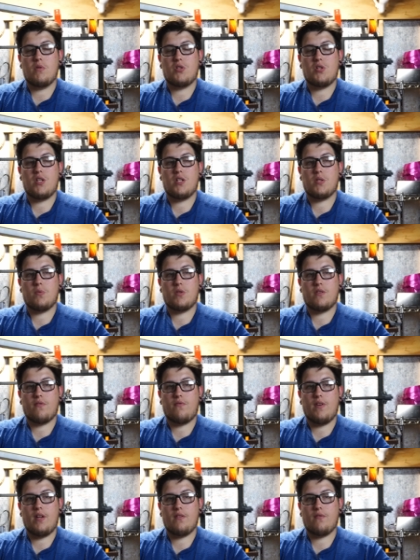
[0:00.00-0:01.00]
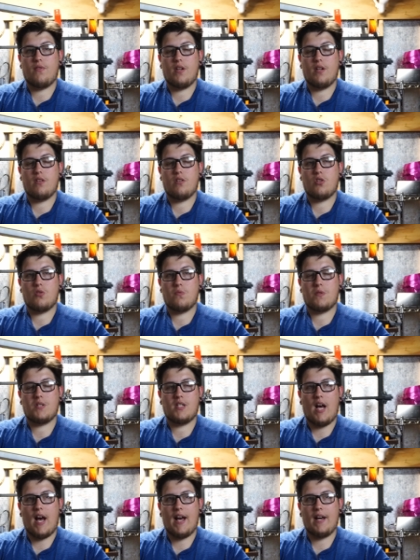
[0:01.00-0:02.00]
Machines with a fit and finish
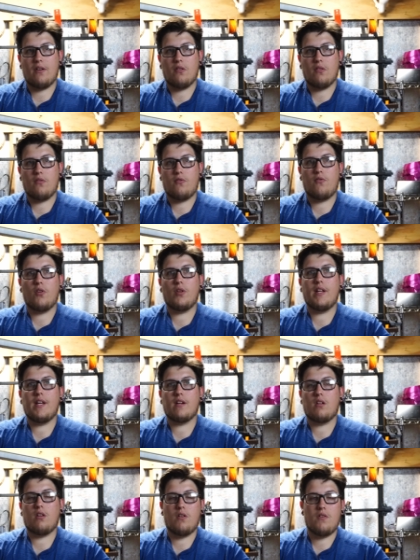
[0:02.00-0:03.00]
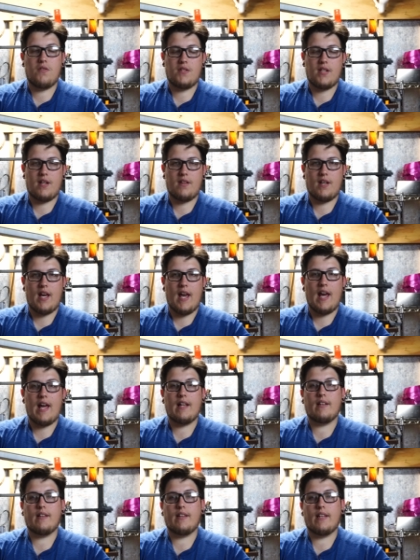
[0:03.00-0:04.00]
style, fully enclosed out of the
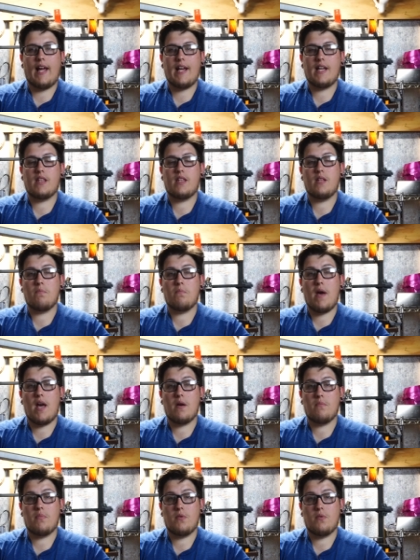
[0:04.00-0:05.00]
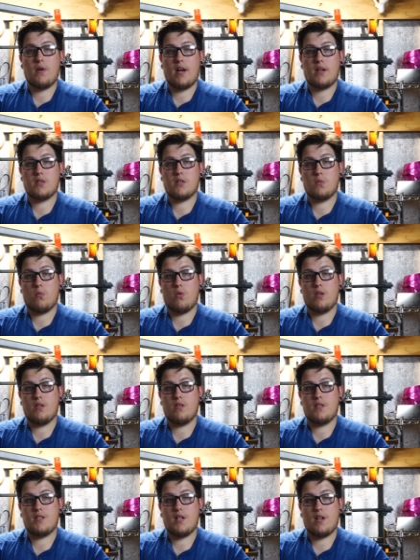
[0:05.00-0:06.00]
gate, like the Bambu
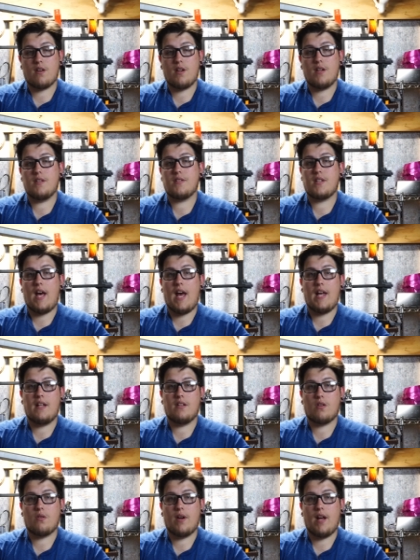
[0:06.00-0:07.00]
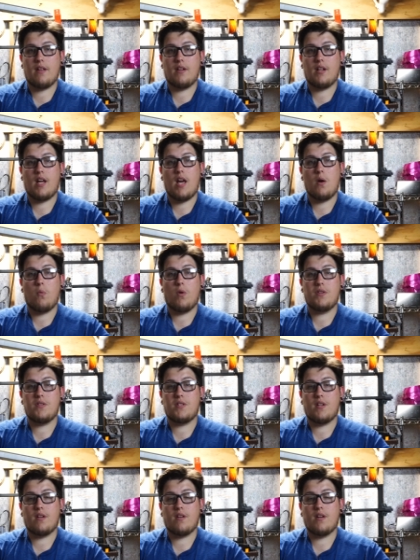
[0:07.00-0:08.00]
X1 series and the Creality K1
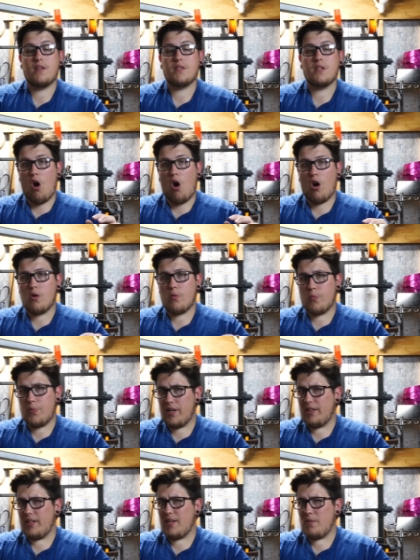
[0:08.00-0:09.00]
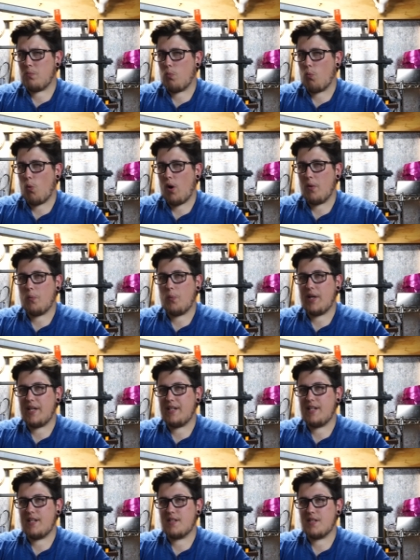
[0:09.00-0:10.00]
series, are are really what we
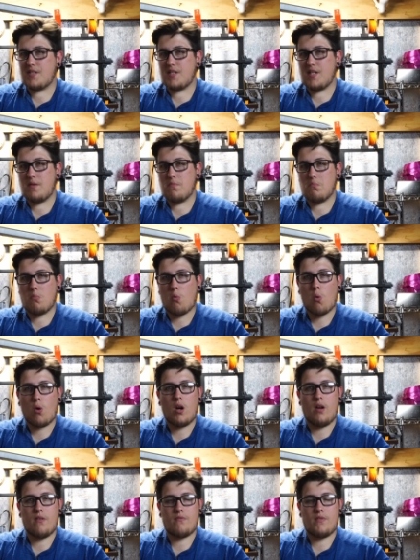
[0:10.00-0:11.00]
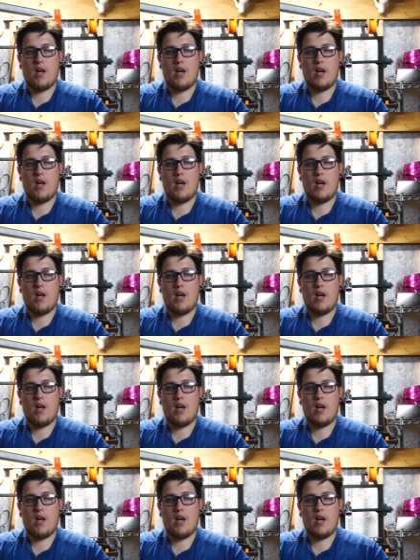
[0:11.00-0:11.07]
need to see more of.